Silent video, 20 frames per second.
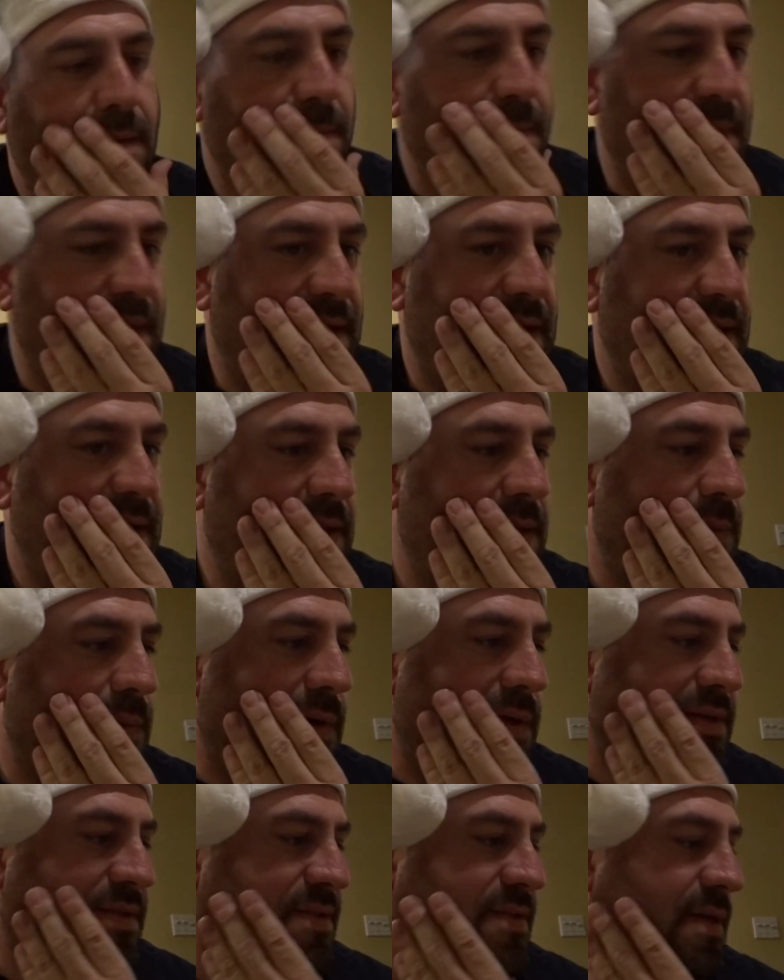But he
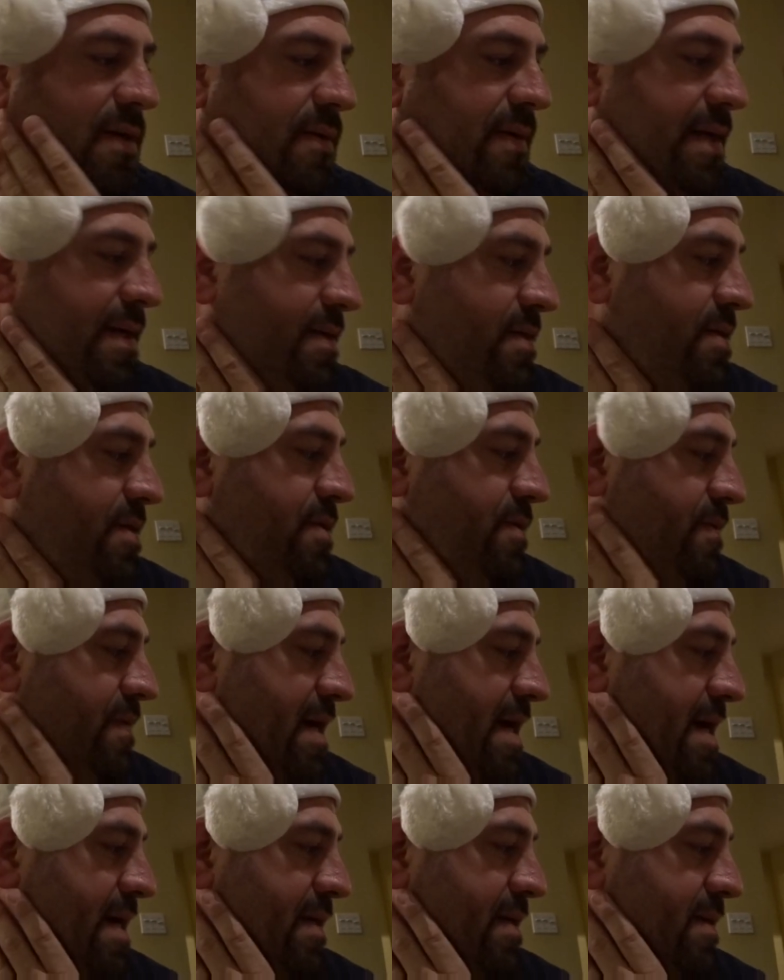wanted to go ahead and do
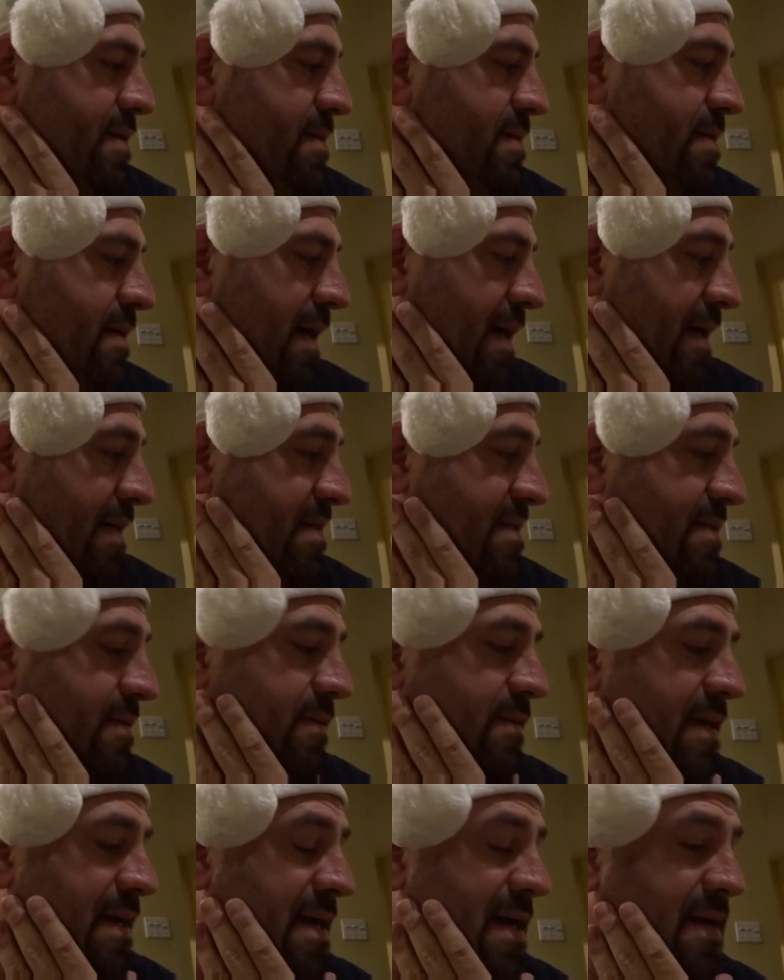that. I
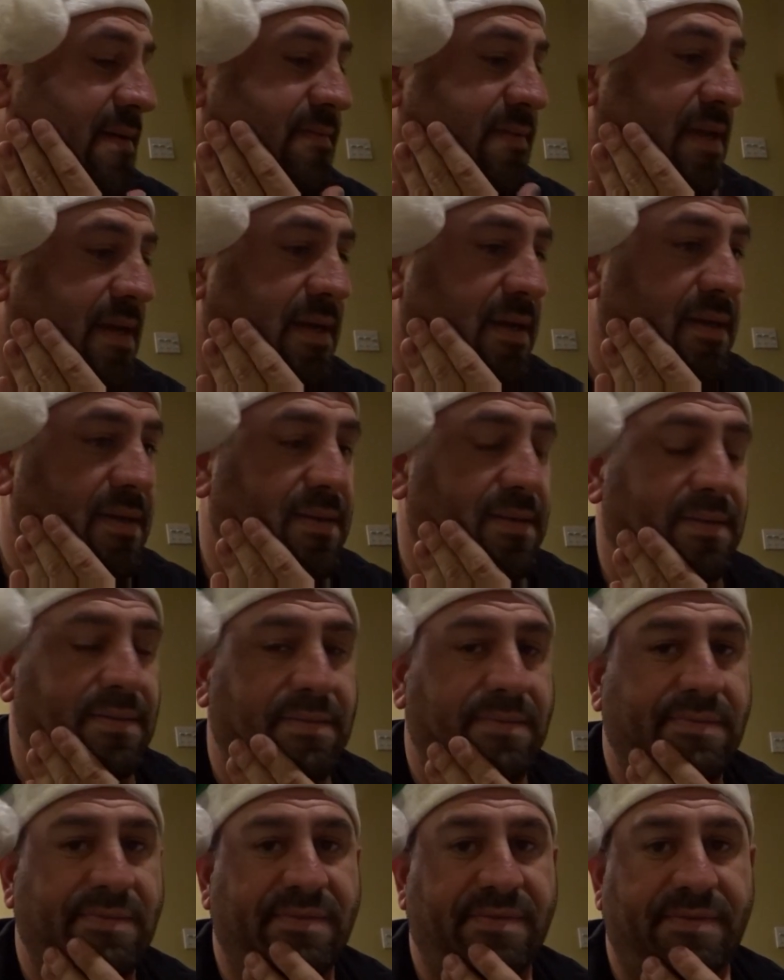still have like
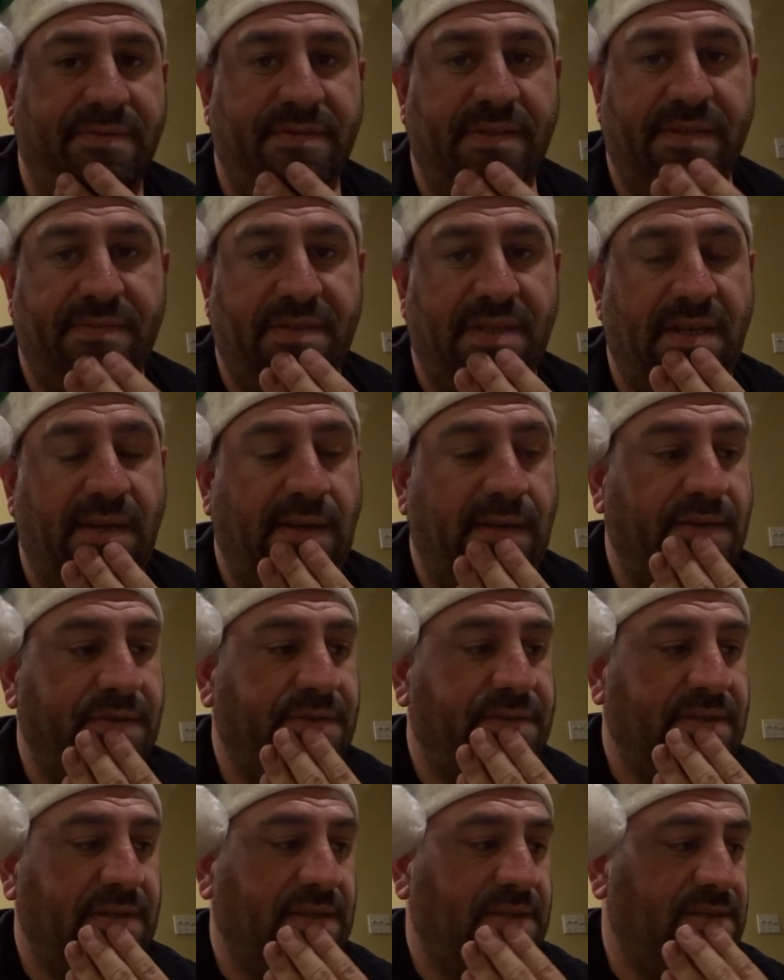15 or
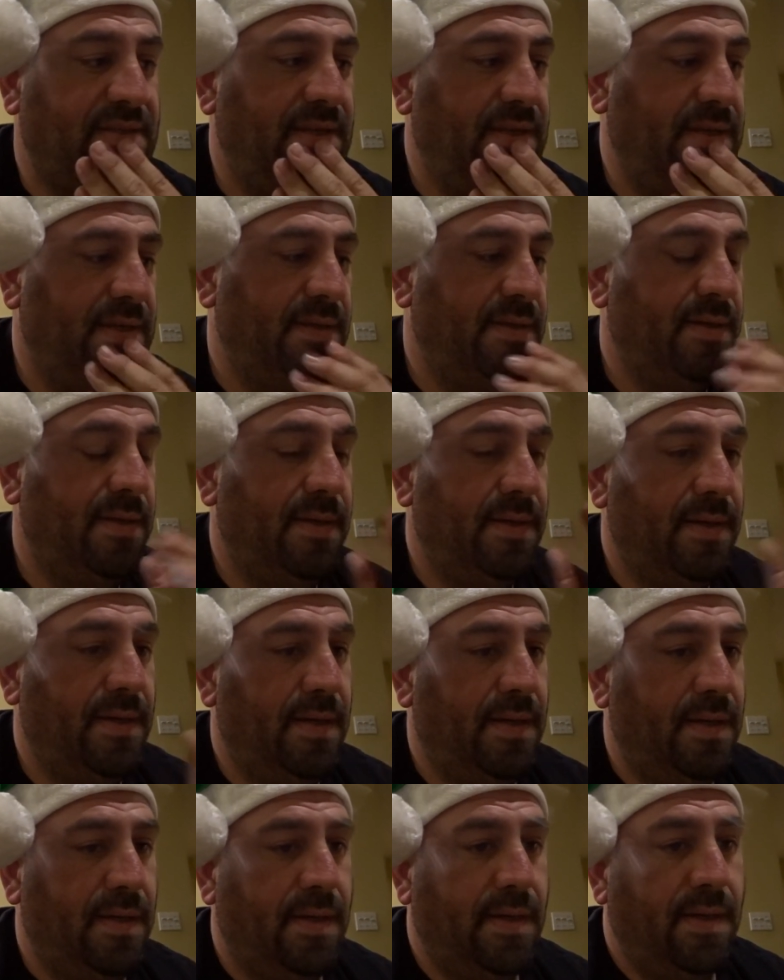16
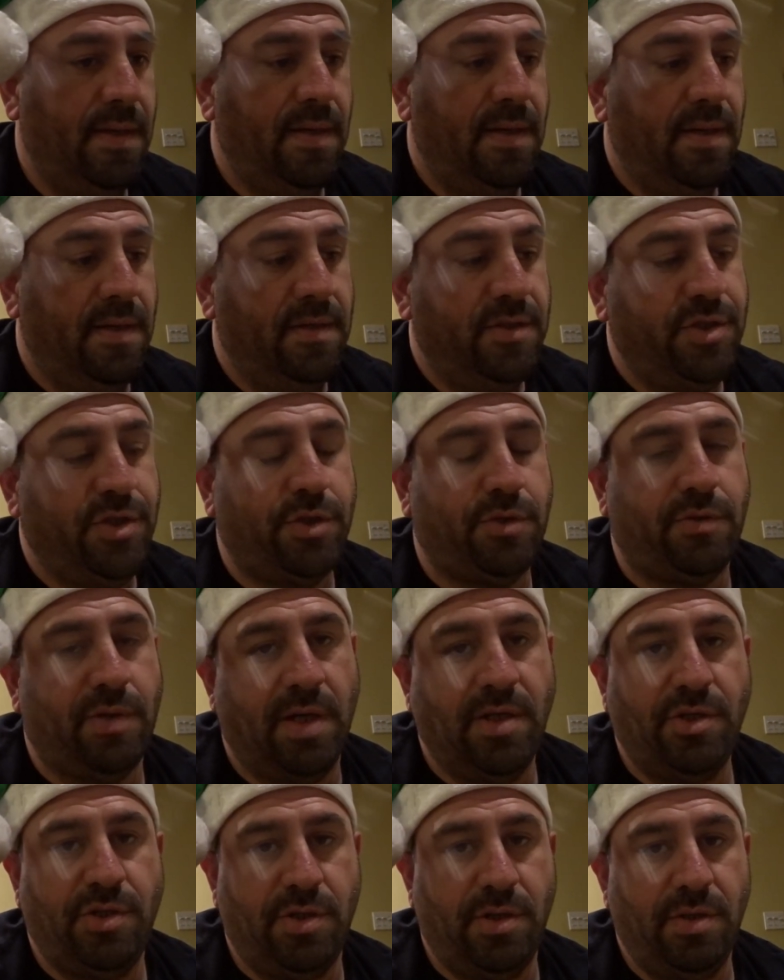
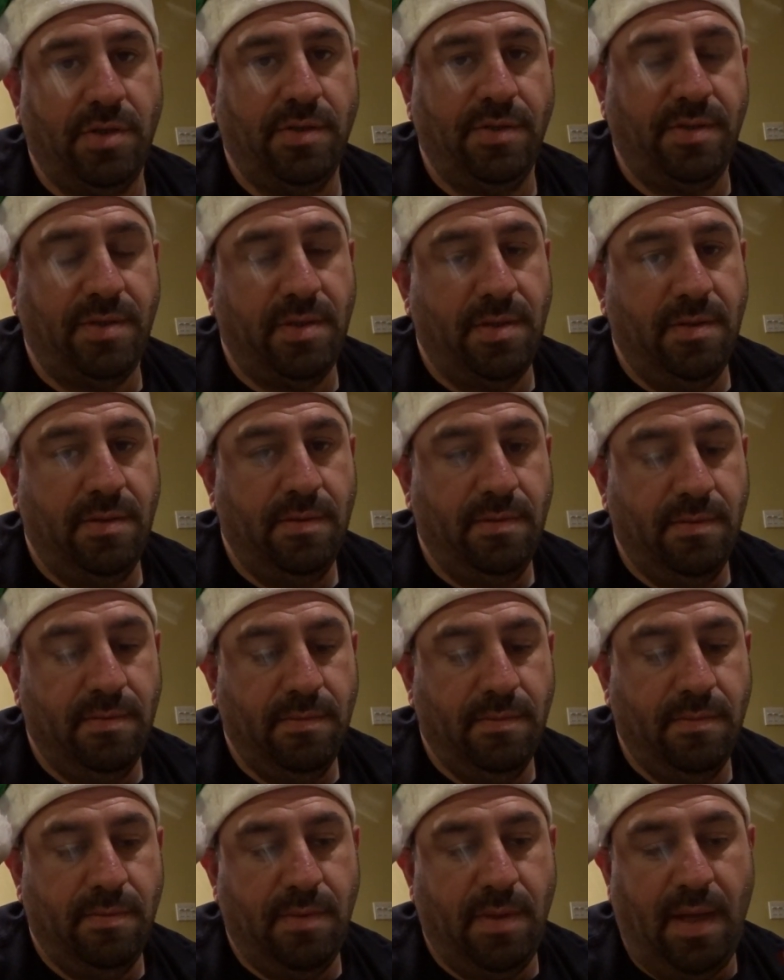structures
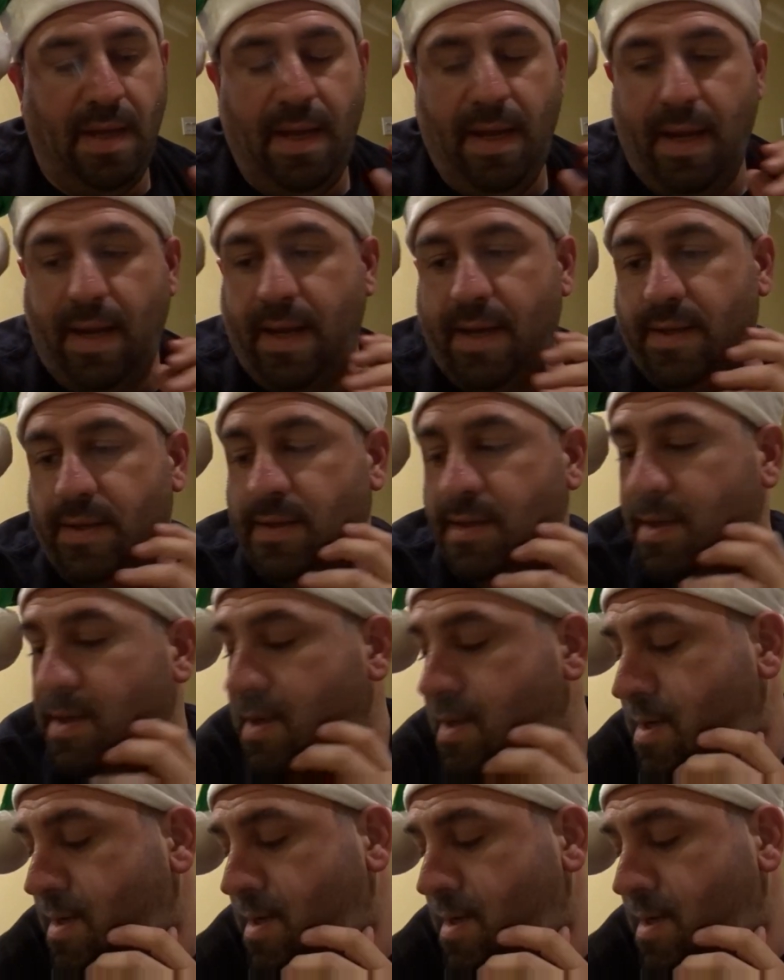and